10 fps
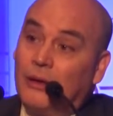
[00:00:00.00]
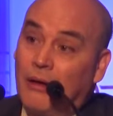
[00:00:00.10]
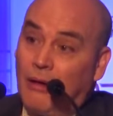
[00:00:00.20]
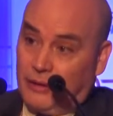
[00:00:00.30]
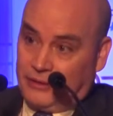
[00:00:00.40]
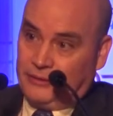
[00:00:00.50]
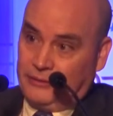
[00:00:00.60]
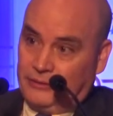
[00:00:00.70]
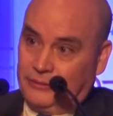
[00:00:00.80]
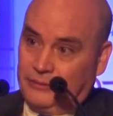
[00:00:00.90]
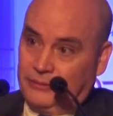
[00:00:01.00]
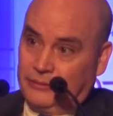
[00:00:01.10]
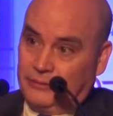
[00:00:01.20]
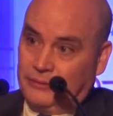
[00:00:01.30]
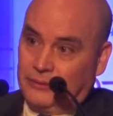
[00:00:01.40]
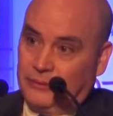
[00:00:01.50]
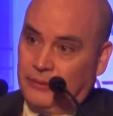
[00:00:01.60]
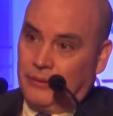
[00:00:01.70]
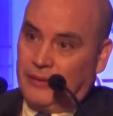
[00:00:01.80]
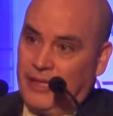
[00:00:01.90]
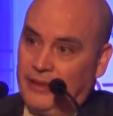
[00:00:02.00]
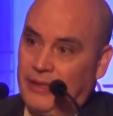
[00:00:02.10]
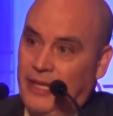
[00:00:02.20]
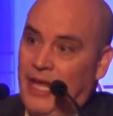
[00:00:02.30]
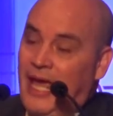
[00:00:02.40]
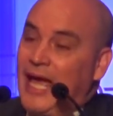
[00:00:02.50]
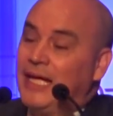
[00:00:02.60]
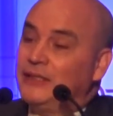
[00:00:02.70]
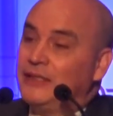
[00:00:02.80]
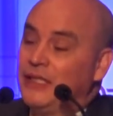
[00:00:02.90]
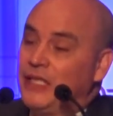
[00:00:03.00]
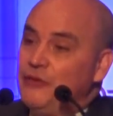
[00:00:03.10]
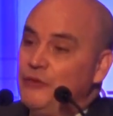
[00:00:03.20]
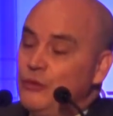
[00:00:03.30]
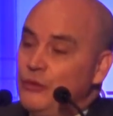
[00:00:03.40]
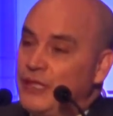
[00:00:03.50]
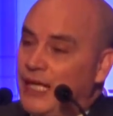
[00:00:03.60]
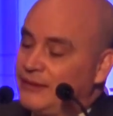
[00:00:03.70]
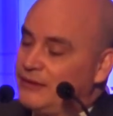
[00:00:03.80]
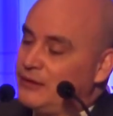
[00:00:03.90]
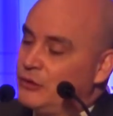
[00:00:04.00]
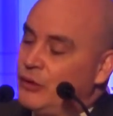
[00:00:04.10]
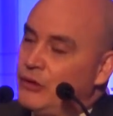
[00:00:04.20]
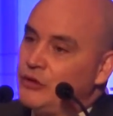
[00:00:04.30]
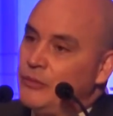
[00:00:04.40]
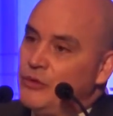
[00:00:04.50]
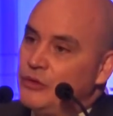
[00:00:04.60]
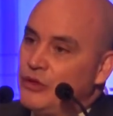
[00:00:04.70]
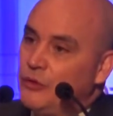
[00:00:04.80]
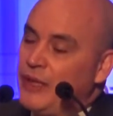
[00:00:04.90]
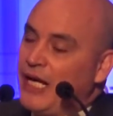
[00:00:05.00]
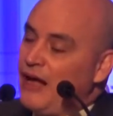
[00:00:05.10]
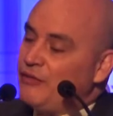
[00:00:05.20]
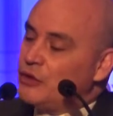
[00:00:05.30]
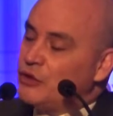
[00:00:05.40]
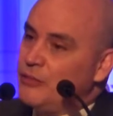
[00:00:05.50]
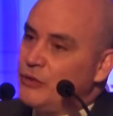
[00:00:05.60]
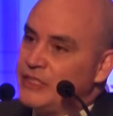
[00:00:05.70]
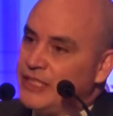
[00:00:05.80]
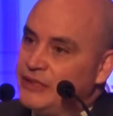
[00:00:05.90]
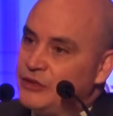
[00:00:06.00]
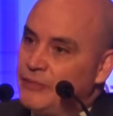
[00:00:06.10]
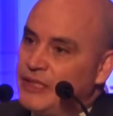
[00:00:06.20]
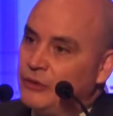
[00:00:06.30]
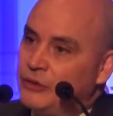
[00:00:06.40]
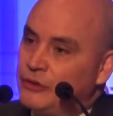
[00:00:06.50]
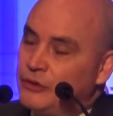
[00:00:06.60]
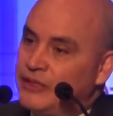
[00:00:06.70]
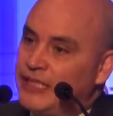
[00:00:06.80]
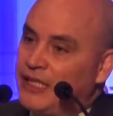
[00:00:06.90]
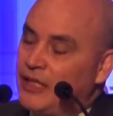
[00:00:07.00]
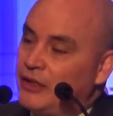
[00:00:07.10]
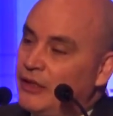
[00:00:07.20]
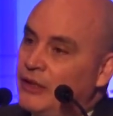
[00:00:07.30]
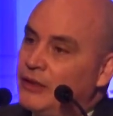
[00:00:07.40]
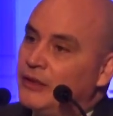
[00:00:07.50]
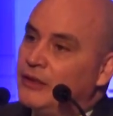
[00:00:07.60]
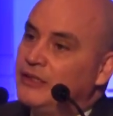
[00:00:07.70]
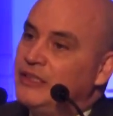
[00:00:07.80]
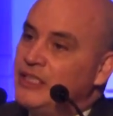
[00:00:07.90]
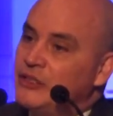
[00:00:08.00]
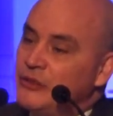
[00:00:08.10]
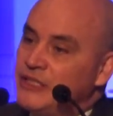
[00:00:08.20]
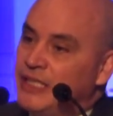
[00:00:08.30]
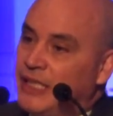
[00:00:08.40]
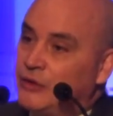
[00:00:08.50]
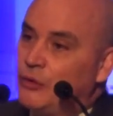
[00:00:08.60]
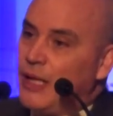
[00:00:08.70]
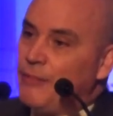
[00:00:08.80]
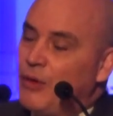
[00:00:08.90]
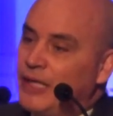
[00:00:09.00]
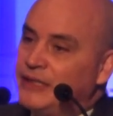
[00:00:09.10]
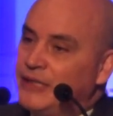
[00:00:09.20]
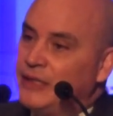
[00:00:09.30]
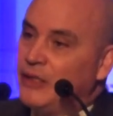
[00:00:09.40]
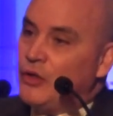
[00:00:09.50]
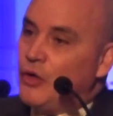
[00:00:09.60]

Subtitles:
cars, okay? And if you look at the customers, we have customers in semiconductor that are discussing and collaborating